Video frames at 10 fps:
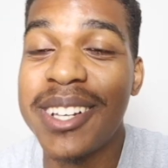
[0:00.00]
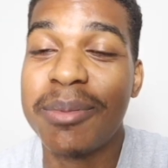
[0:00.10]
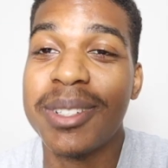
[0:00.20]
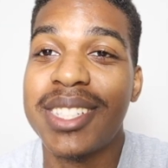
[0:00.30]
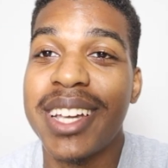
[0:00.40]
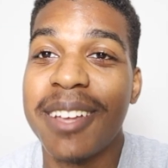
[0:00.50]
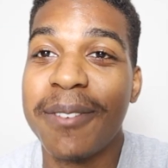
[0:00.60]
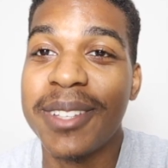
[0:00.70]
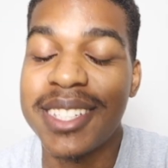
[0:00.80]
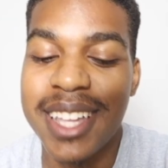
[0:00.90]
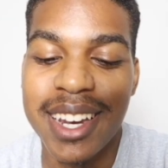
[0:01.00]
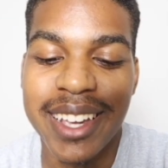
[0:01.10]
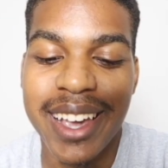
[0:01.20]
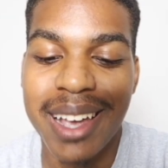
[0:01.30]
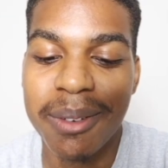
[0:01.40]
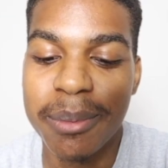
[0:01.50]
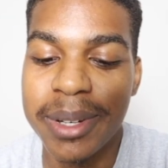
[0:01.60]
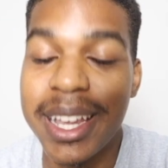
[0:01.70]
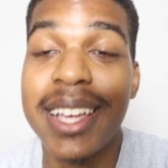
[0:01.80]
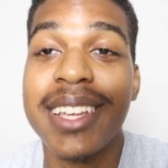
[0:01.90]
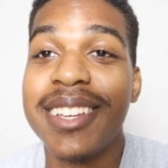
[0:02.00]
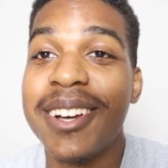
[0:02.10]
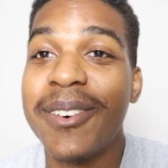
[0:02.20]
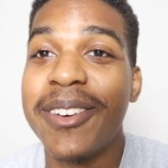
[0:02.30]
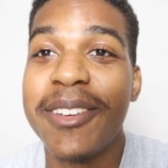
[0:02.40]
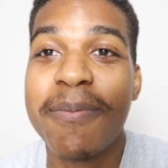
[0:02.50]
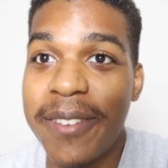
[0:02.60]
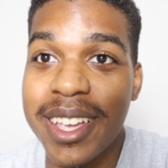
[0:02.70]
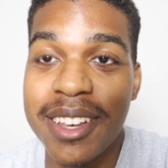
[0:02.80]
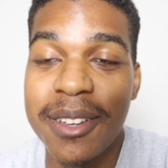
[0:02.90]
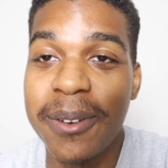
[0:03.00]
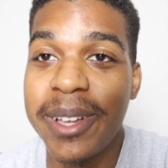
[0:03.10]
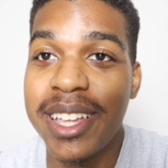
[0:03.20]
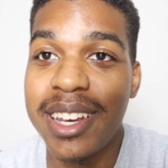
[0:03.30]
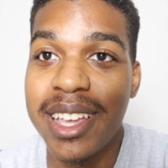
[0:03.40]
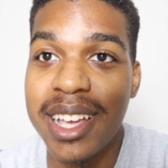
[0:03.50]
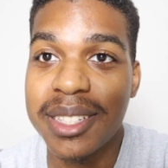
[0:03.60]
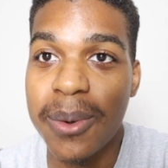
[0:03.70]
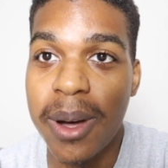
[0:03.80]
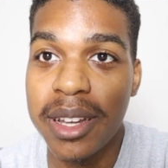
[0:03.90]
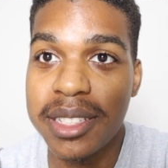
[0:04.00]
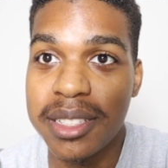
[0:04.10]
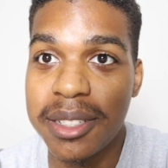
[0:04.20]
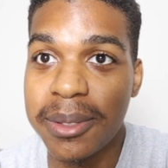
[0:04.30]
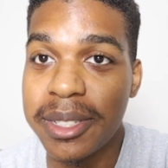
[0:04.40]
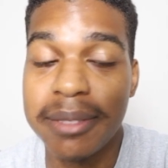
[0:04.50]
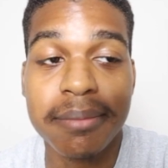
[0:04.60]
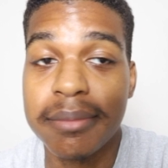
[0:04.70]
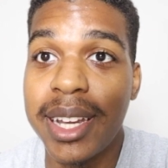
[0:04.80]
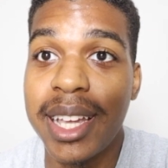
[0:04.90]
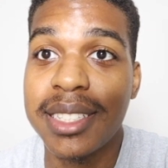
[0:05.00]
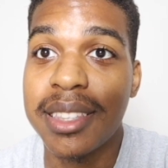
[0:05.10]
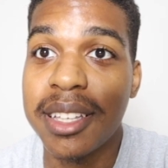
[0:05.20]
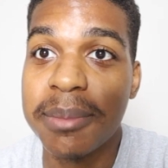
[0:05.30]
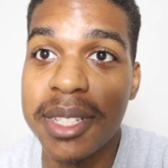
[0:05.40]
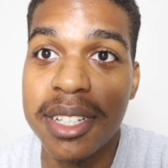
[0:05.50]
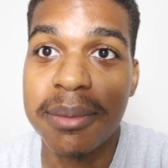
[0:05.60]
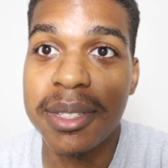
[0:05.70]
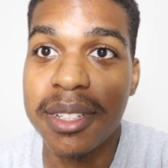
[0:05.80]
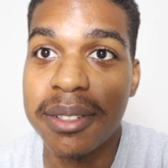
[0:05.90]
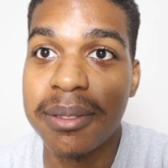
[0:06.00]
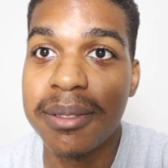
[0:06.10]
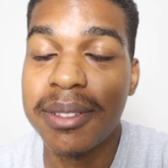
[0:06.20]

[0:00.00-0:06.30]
frames per second for this kind of camera. But hey, you know what, if it can do it and it has the quality to do it, why not? It's a thumbs up, you know.